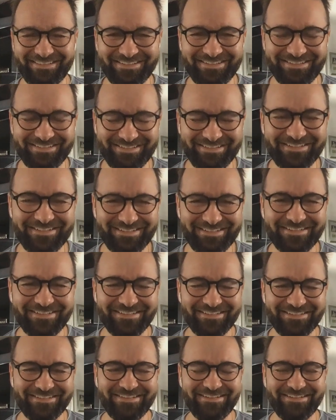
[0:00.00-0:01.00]

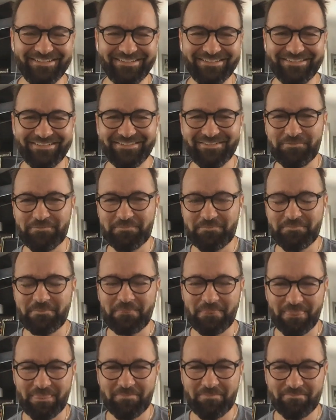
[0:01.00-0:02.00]
yeah. But
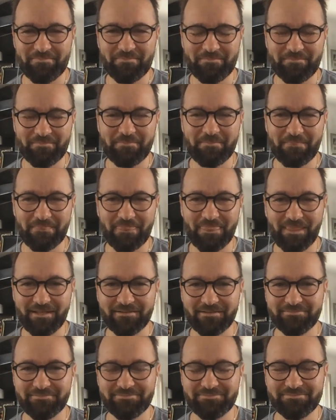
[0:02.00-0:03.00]
uh, yeah, it's
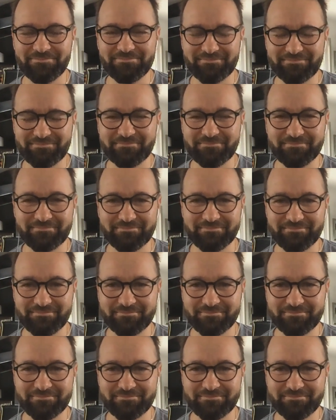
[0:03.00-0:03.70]
okay. yeah. encore une autre question.